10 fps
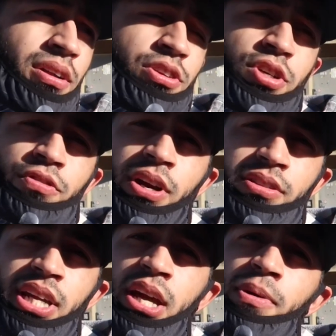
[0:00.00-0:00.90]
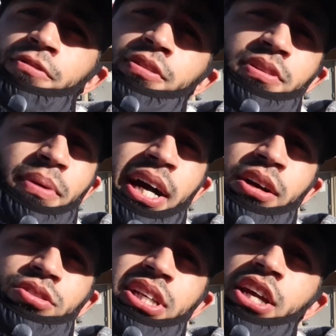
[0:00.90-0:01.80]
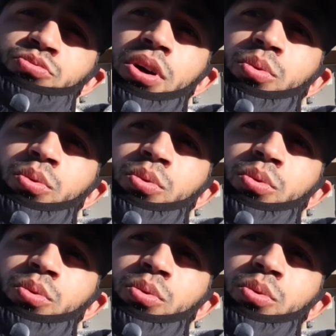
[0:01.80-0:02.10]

I drove around today about 50 miles, and guess what?